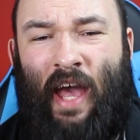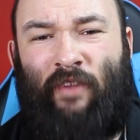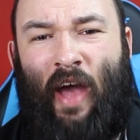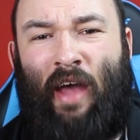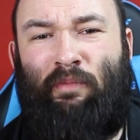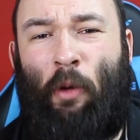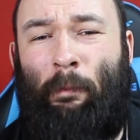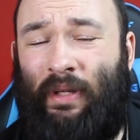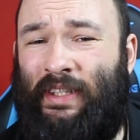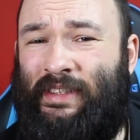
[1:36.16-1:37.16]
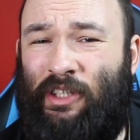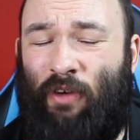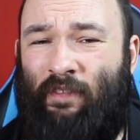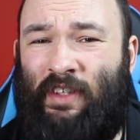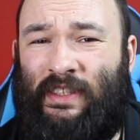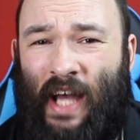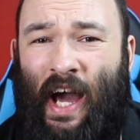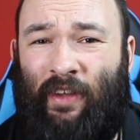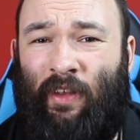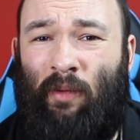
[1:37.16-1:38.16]
have a mobility graphics
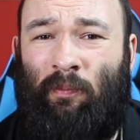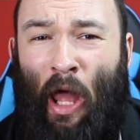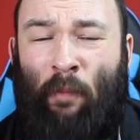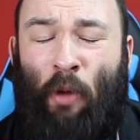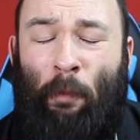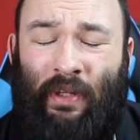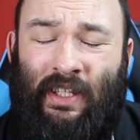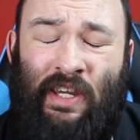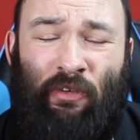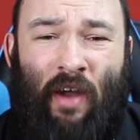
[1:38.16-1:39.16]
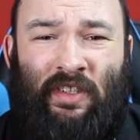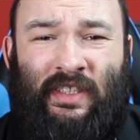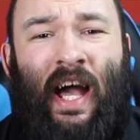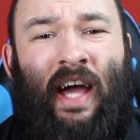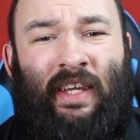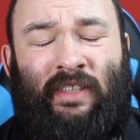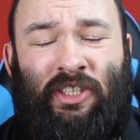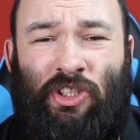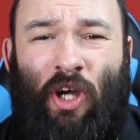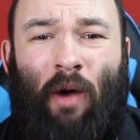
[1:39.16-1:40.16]
card in them. A mobility graphics card is a
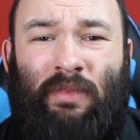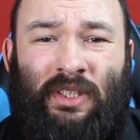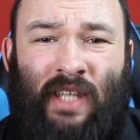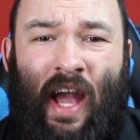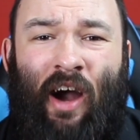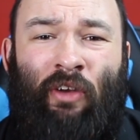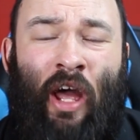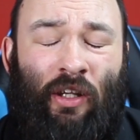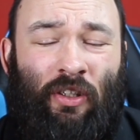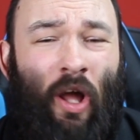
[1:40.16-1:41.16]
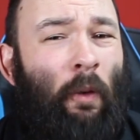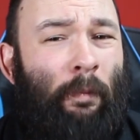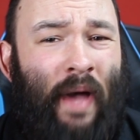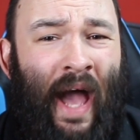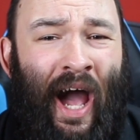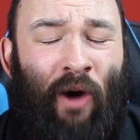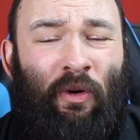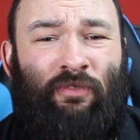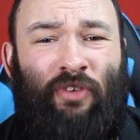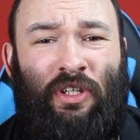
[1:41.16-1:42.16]
chopped down, lower
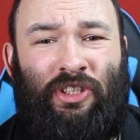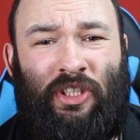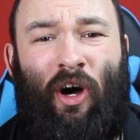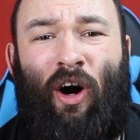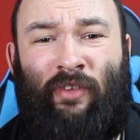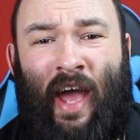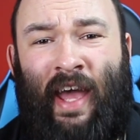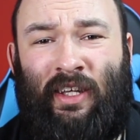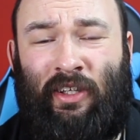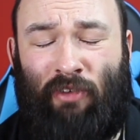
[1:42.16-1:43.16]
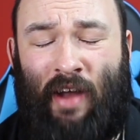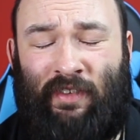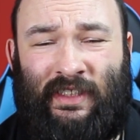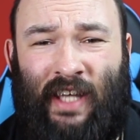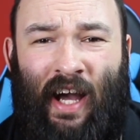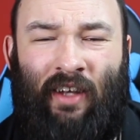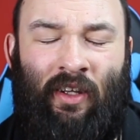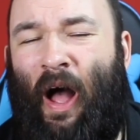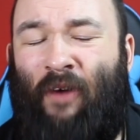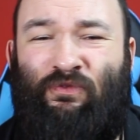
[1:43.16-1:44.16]
powered version of a graphics card.
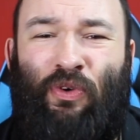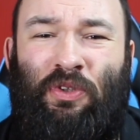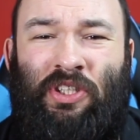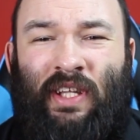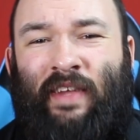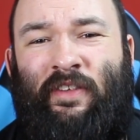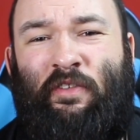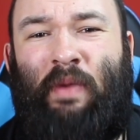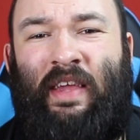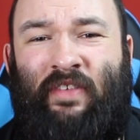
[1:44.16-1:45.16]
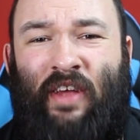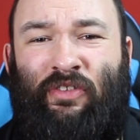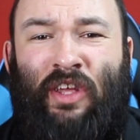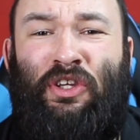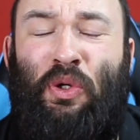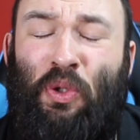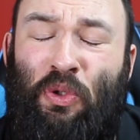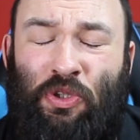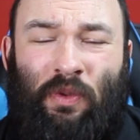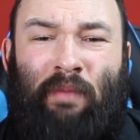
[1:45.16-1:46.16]
Unfortunately, this means that they're
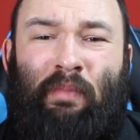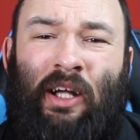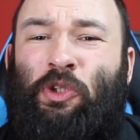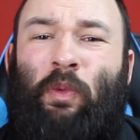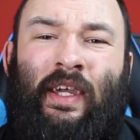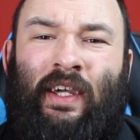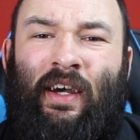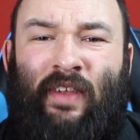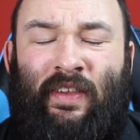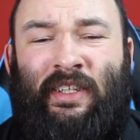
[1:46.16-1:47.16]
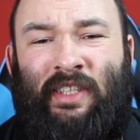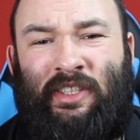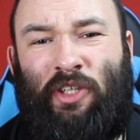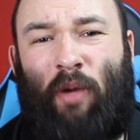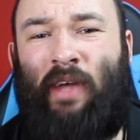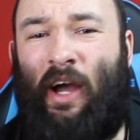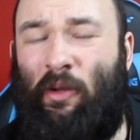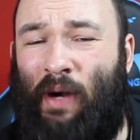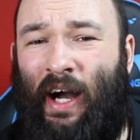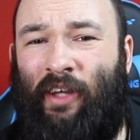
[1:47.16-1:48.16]
usually much weaker than their desktop
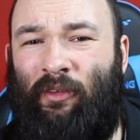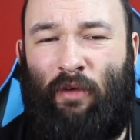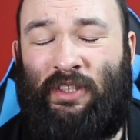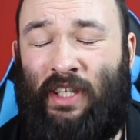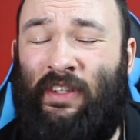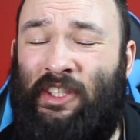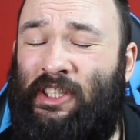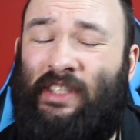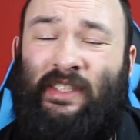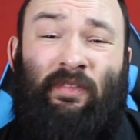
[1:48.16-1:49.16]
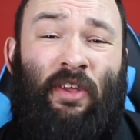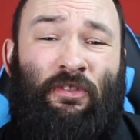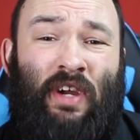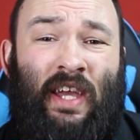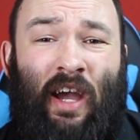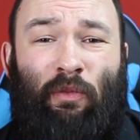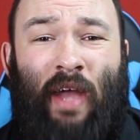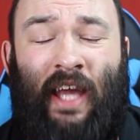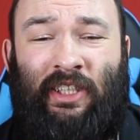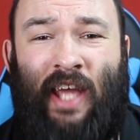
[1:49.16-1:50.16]
counterpart. Whereas on the GS73 here,
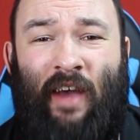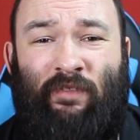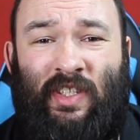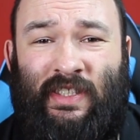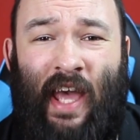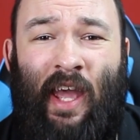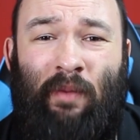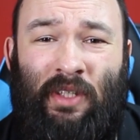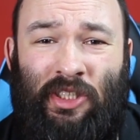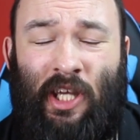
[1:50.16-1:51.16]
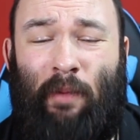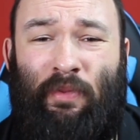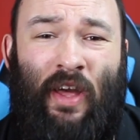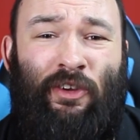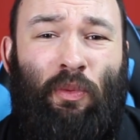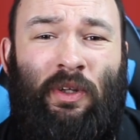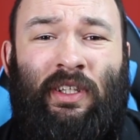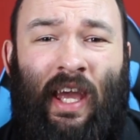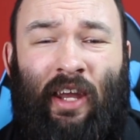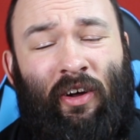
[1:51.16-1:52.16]
we actually have the same chip that you would
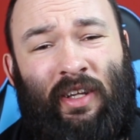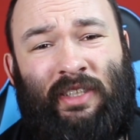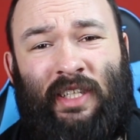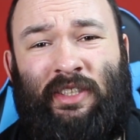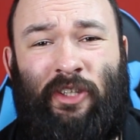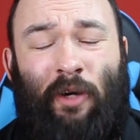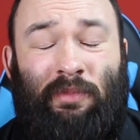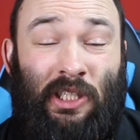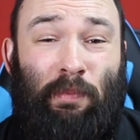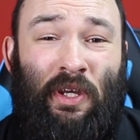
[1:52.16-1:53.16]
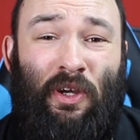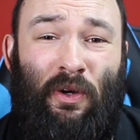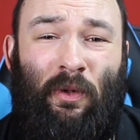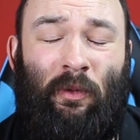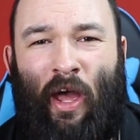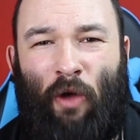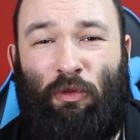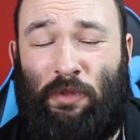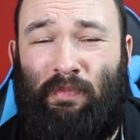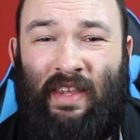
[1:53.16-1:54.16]
get on a desktop GPU.
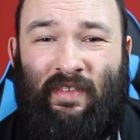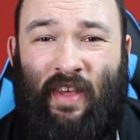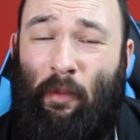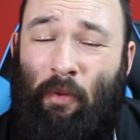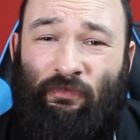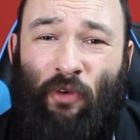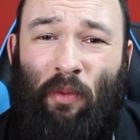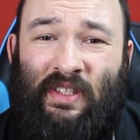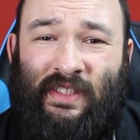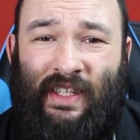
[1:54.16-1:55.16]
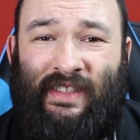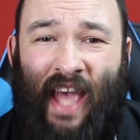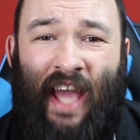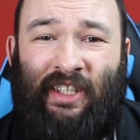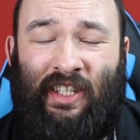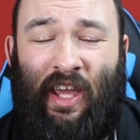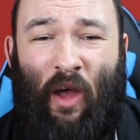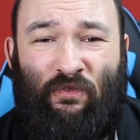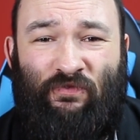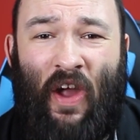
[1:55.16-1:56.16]
Which means that the performance is actually
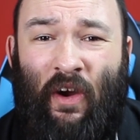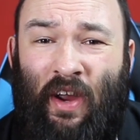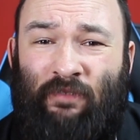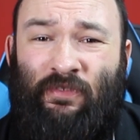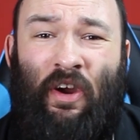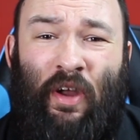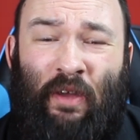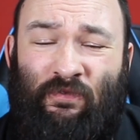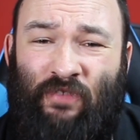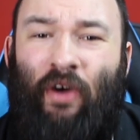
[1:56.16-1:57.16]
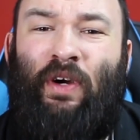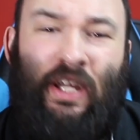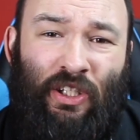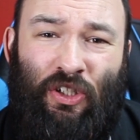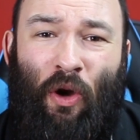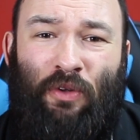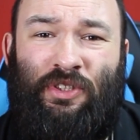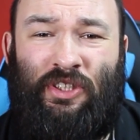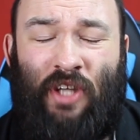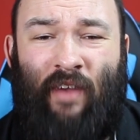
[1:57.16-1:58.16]
very, very, very
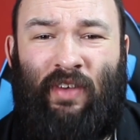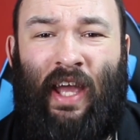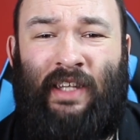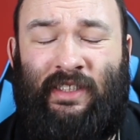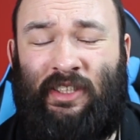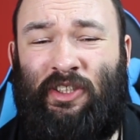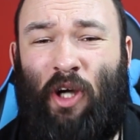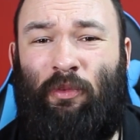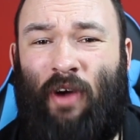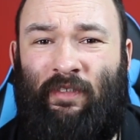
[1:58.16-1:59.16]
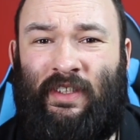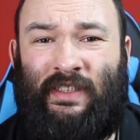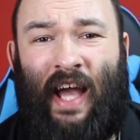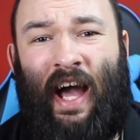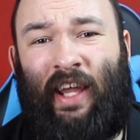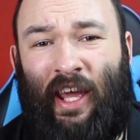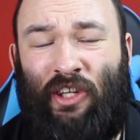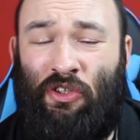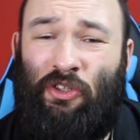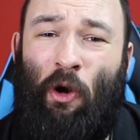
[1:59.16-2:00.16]
close to having a desktop graphics card
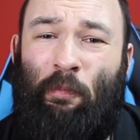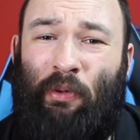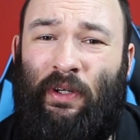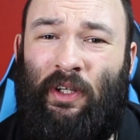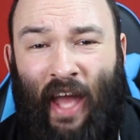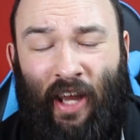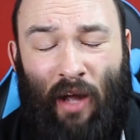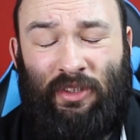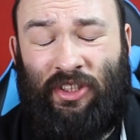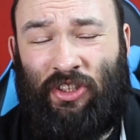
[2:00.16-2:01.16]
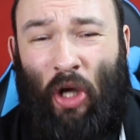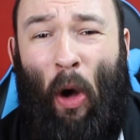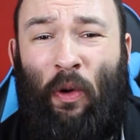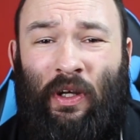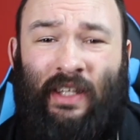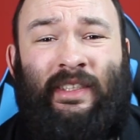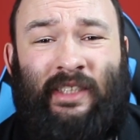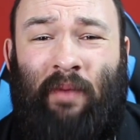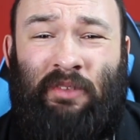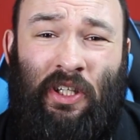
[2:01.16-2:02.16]
in your notebook. And I was totally
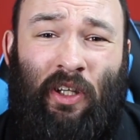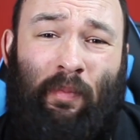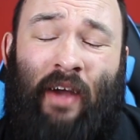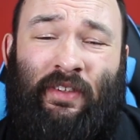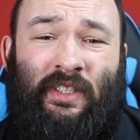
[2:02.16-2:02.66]
skeptical about